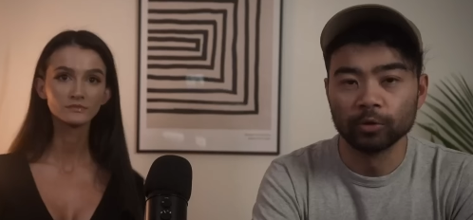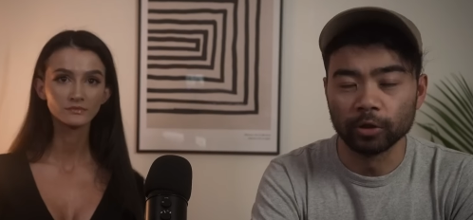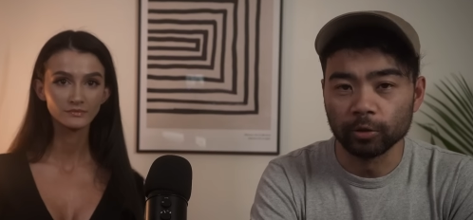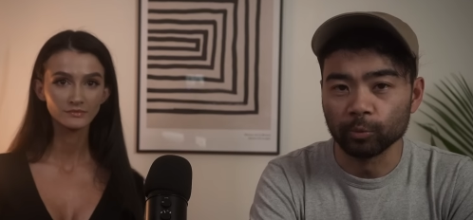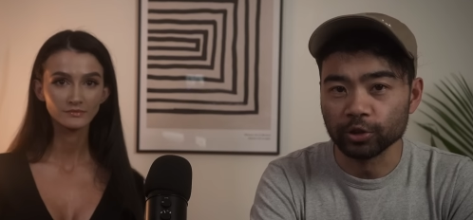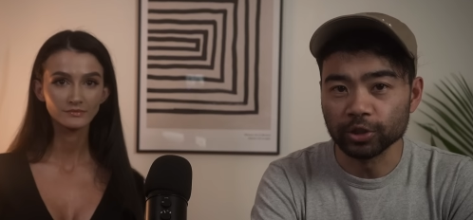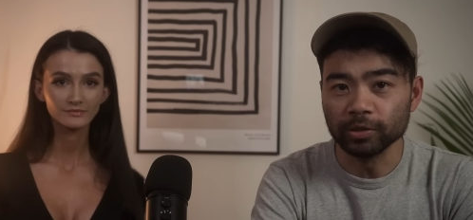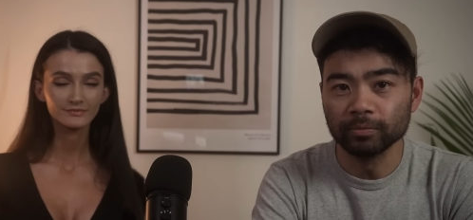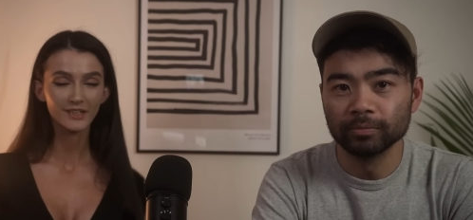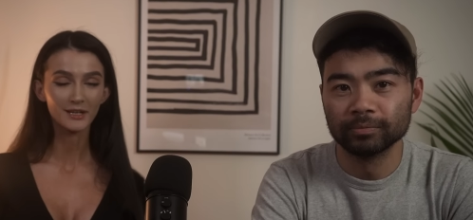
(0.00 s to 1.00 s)
Speaker 1: Hi, I'm
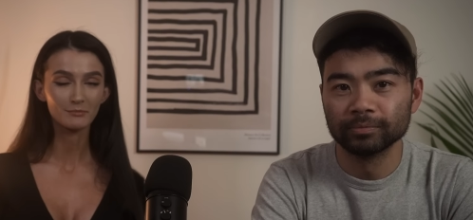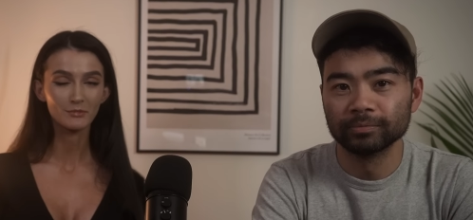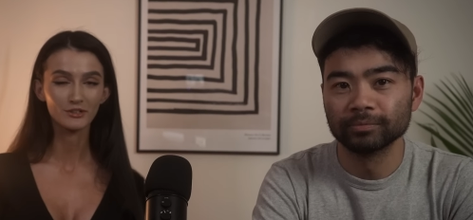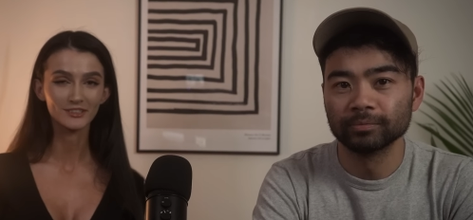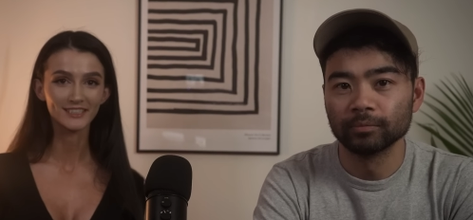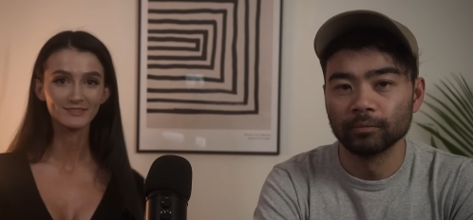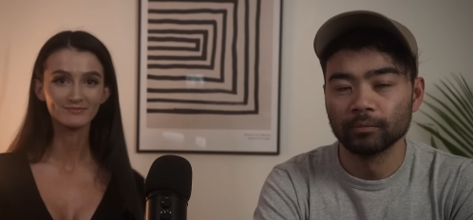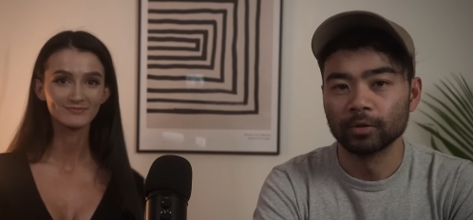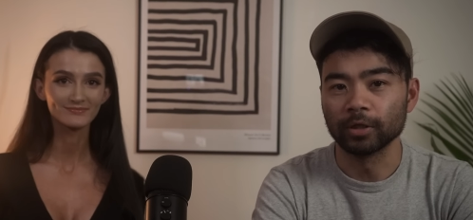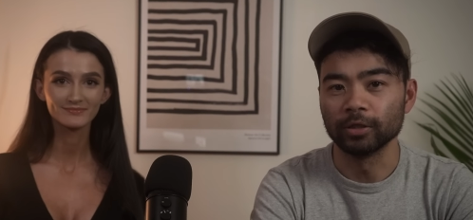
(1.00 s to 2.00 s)
Archie.
Speaker 2: I'm
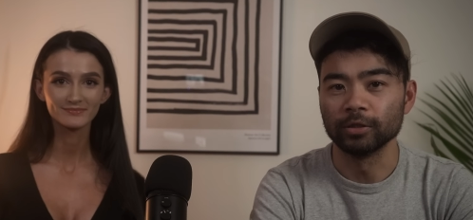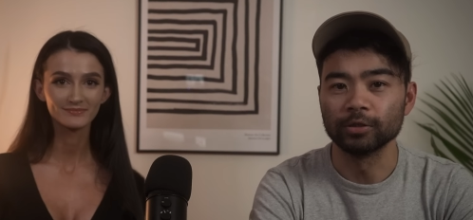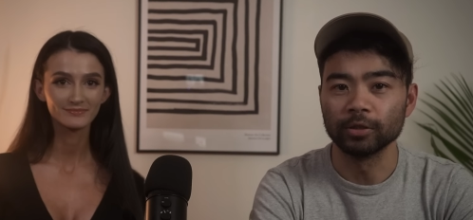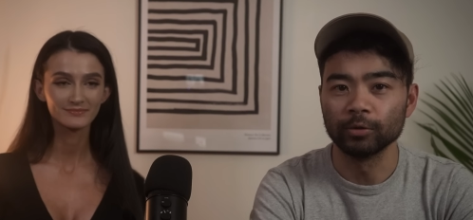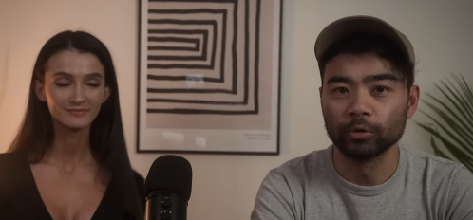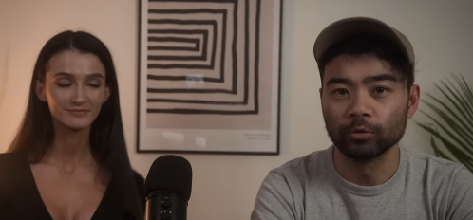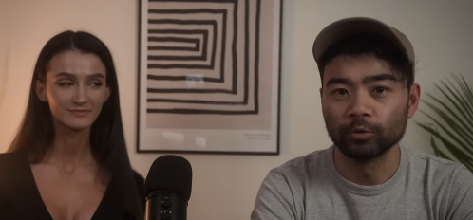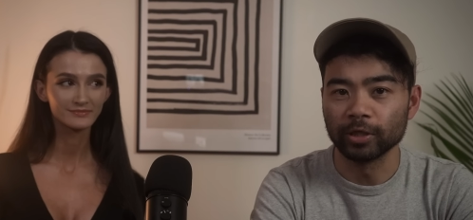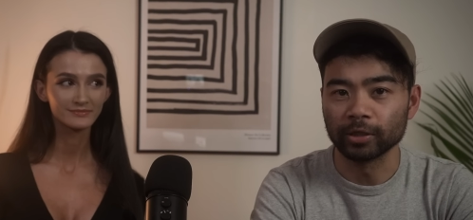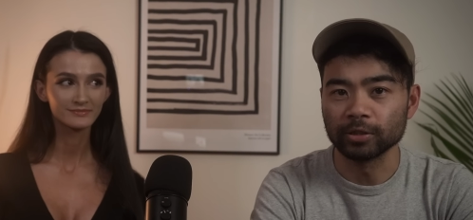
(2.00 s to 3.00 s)
Molly.
Speaker 1: And today
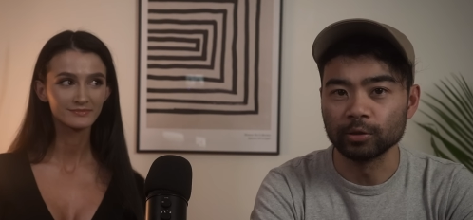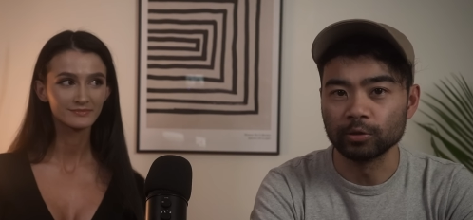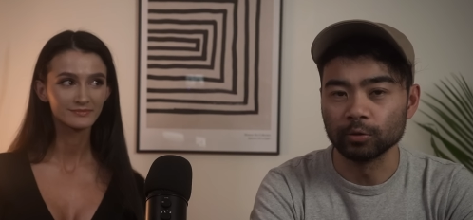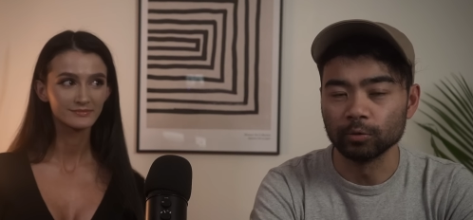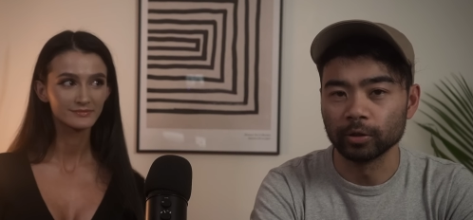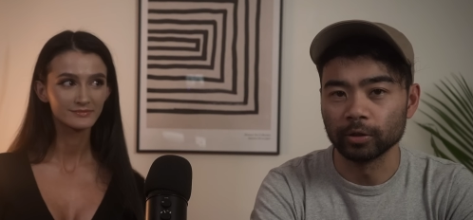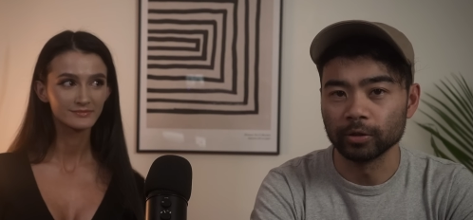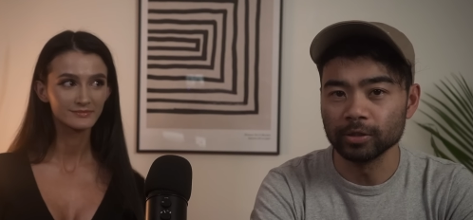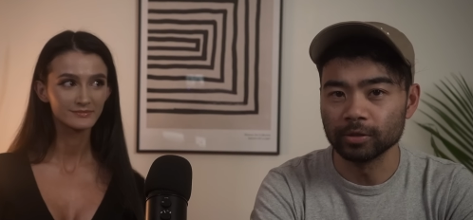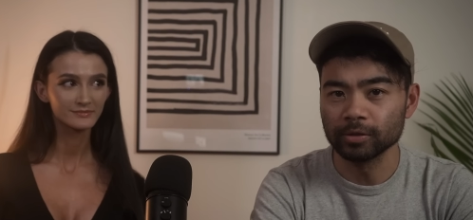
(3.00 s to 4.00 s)
we're reacting to
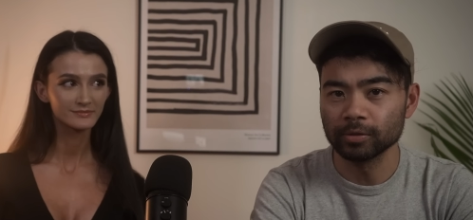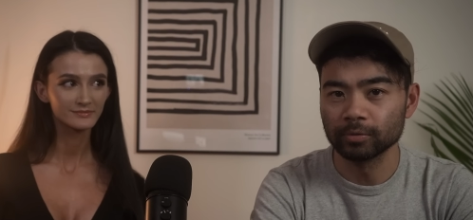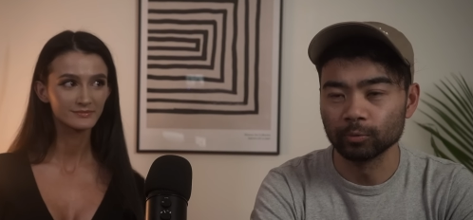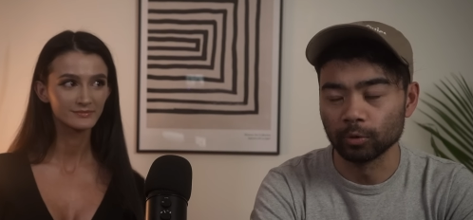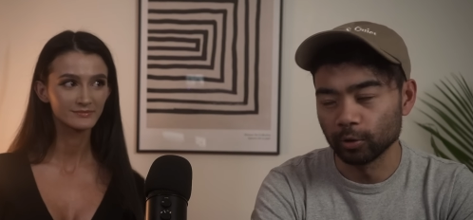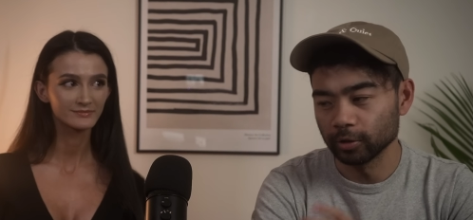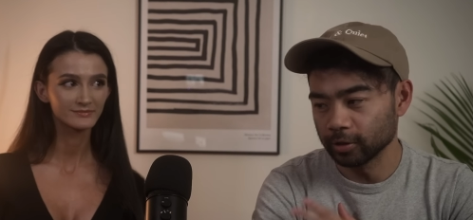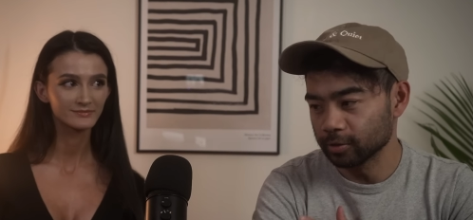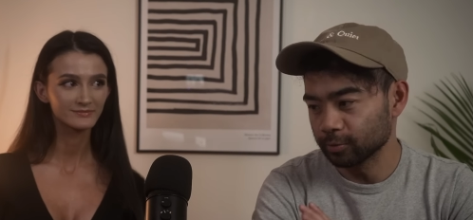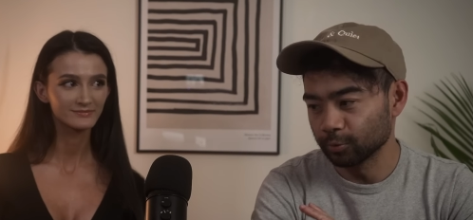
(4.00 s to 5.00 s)
uh, Yeezus. Well,
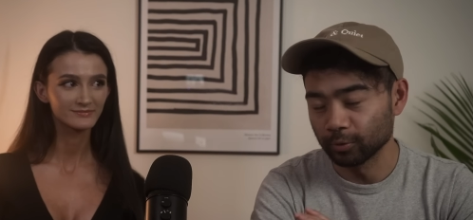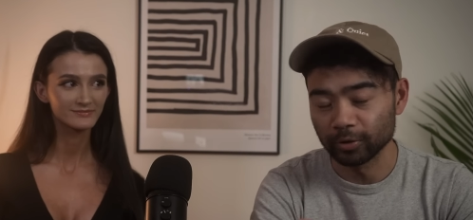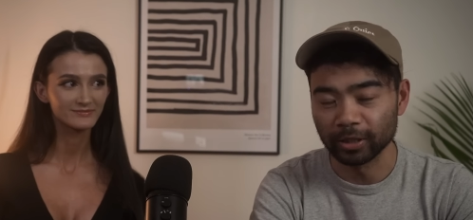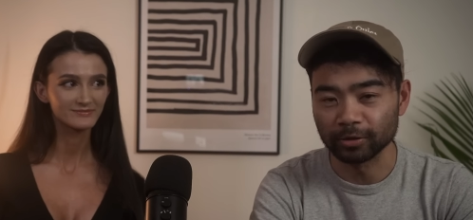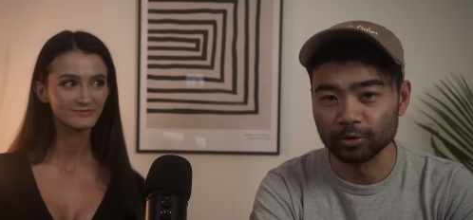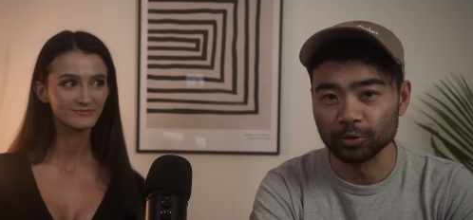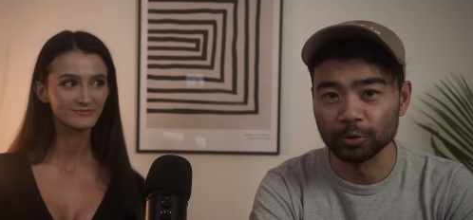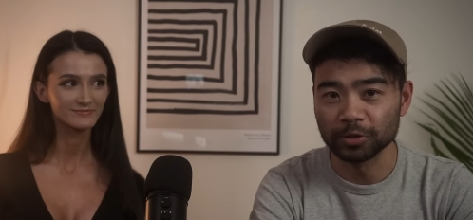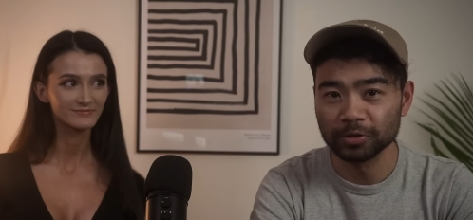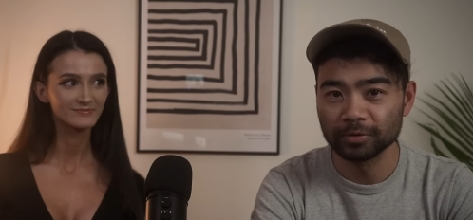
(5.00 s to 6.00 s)
Molly is reacting
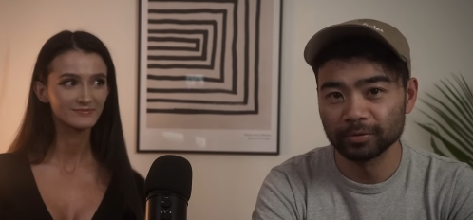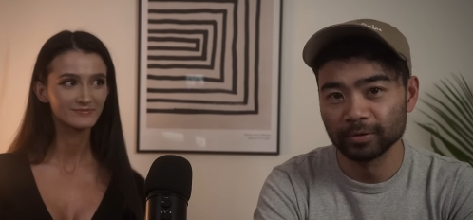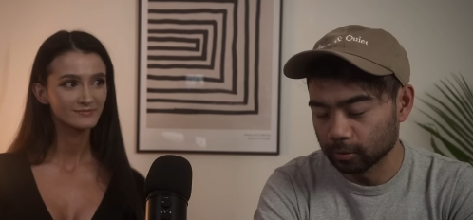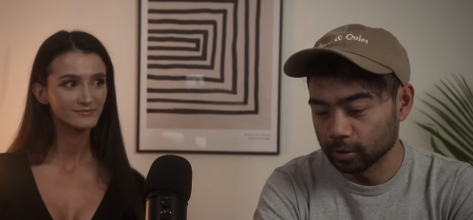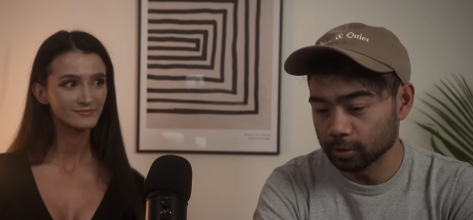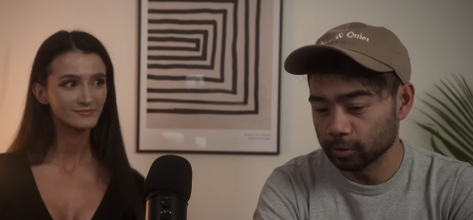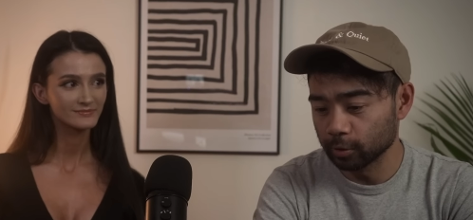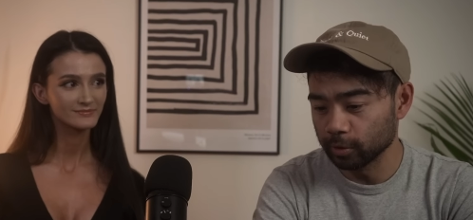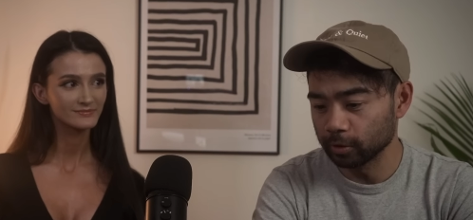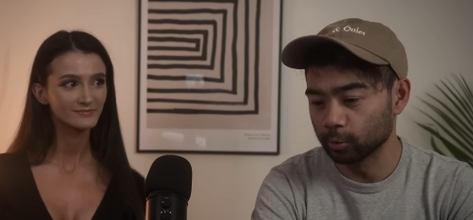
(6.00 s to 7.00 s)
to Yeezus. This
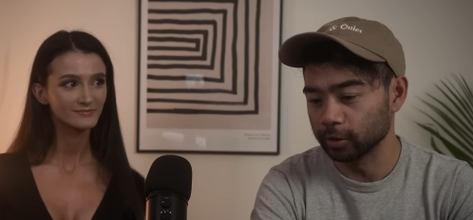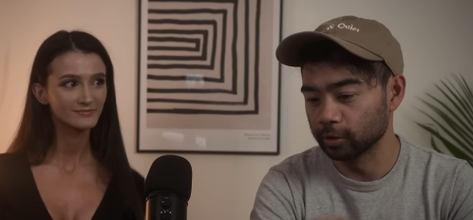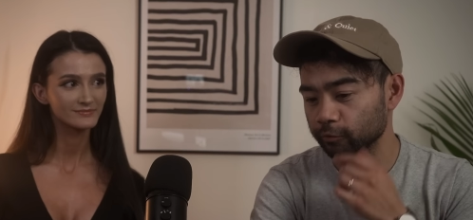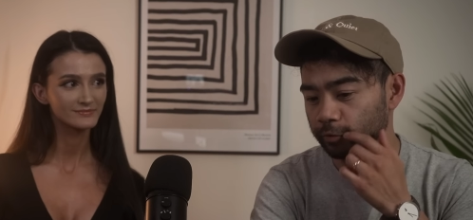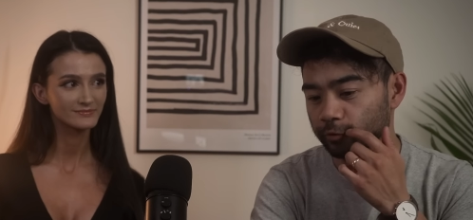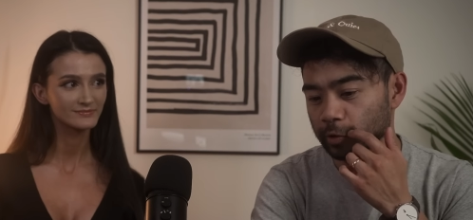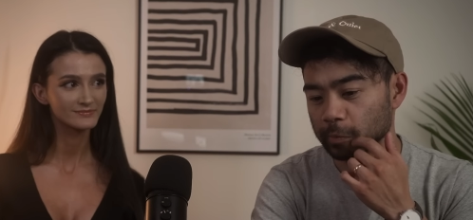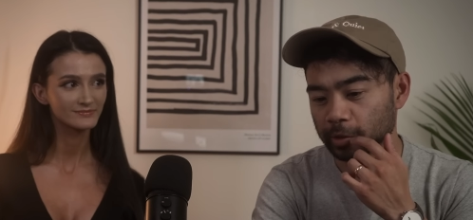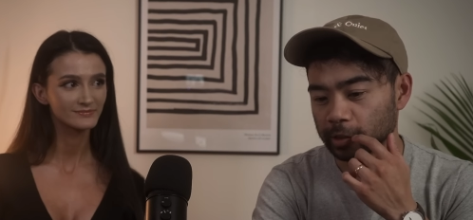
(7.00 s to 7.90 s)
is going to be quite different from